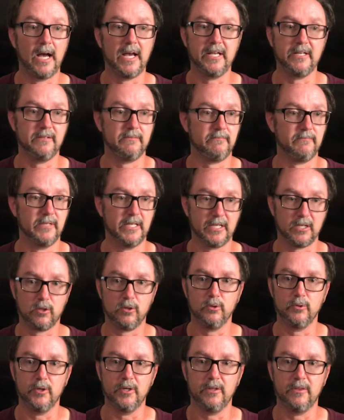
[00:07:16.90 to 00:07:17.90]
I
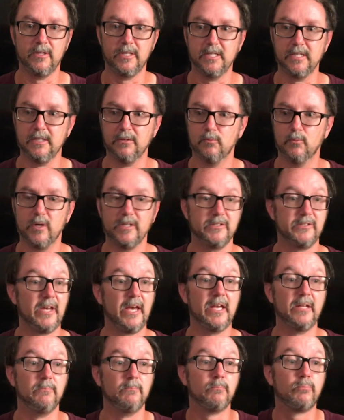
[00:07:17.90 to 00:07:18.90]
included the ones I
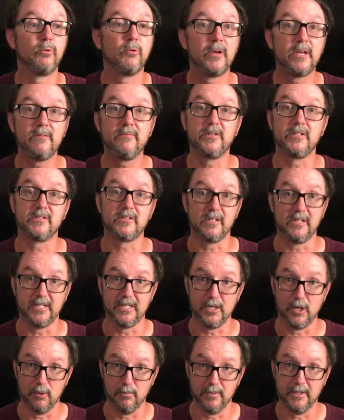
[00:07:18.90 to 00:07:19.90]
had
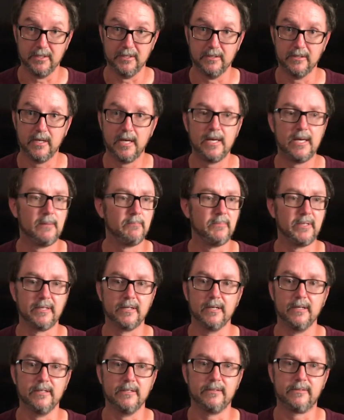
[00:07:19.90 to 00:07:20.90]
previously opened
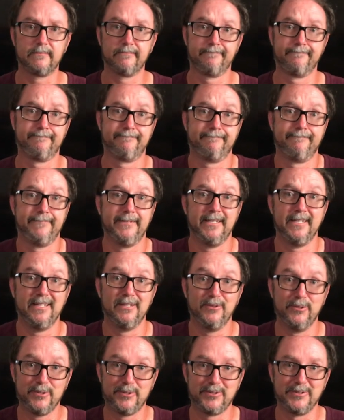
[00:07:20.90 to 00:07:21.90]
because
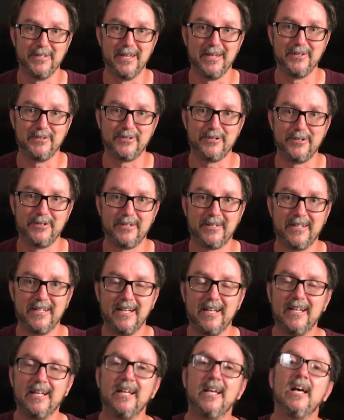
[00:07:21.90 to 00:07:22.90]
it looks nicer.
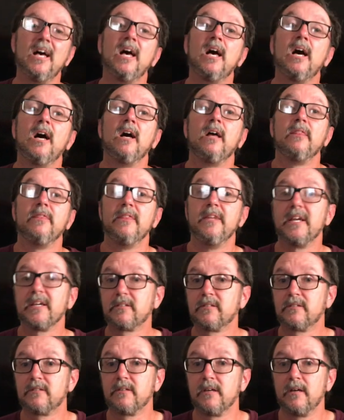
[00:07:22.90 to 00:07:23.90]
The
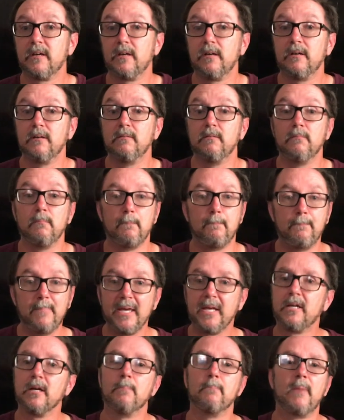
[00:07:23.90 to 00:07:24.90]
next uh,
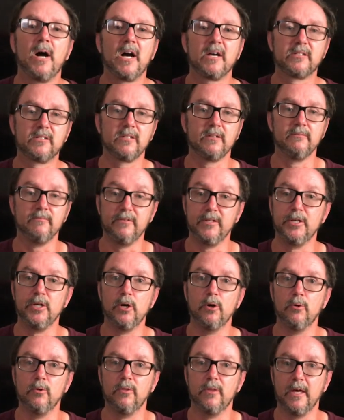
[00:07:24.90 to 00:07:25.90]
big unboxing
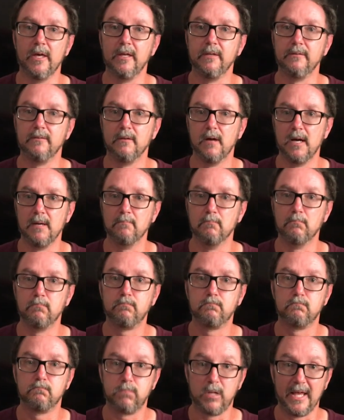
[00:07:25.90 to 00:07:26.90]
video that I'm
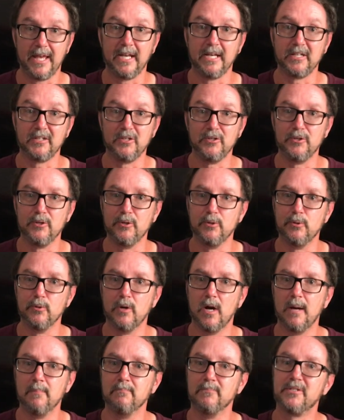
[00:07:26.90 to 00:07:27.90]
planning to
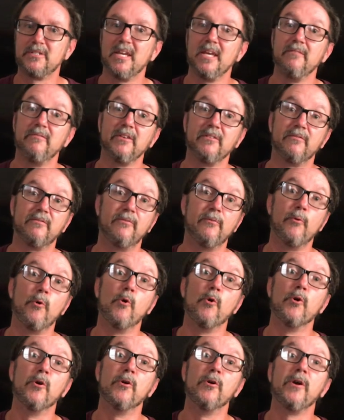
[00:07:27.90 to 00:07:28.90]
do, I'm saving
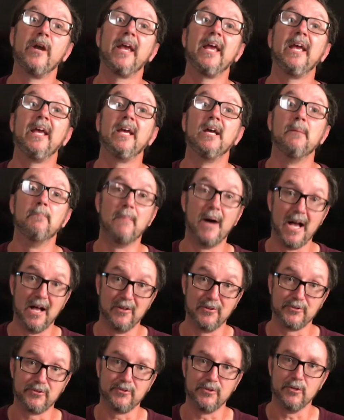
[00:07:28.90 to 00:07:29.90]
for a
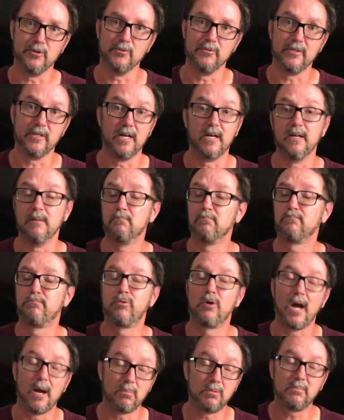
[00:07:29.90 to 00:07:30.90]
milestone. Uh,
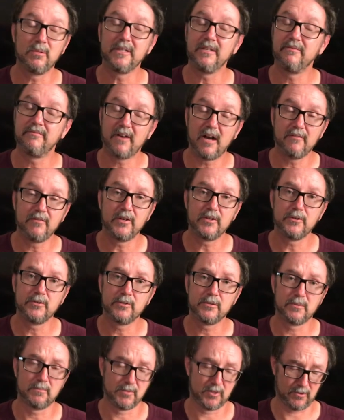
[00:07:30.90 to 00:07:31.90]
probably 500
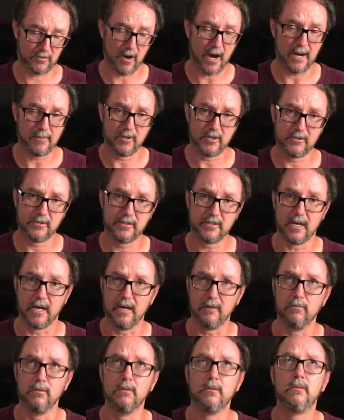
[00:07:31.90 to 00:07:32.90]
subscribers.
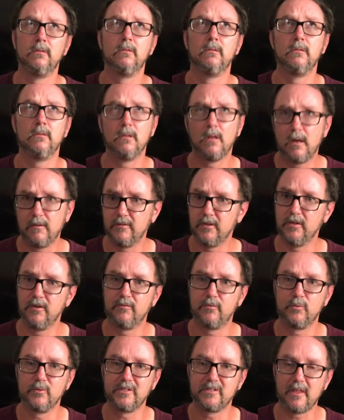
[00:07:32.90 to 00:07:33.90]
I would love it
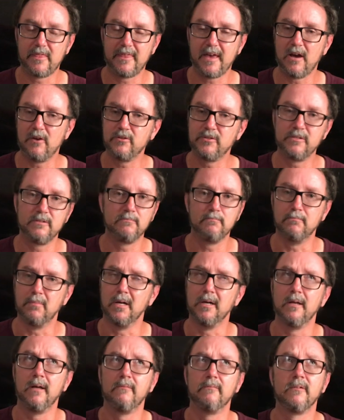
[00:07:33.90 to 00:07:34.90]
if it was a thousand,
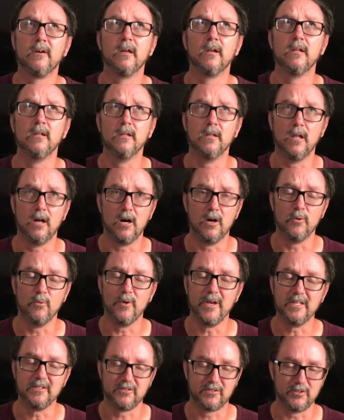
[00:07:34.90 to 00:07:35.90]
but I've got a long
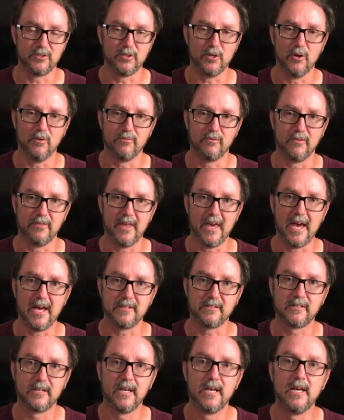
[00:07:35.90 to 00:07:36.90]
ways to go for
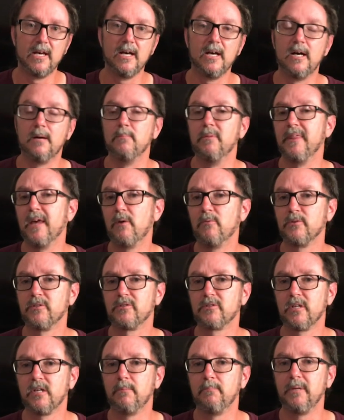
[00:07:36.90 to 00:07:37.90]
that. But that
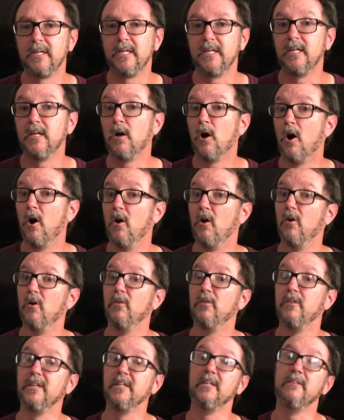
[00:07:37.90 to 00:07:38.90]
one's going to be
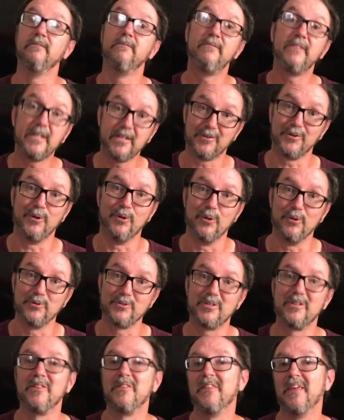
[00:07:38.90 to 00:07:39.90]
all the
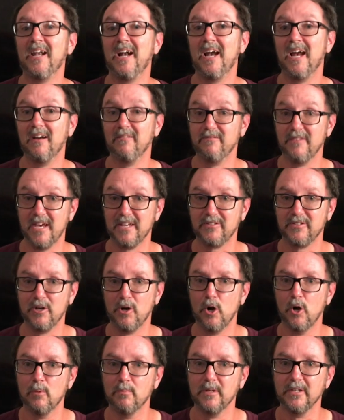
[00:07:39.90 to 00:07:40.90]
vehicles that I have yet to
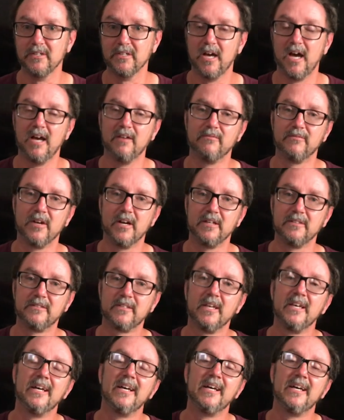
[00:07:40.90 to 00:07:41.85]
open. I've got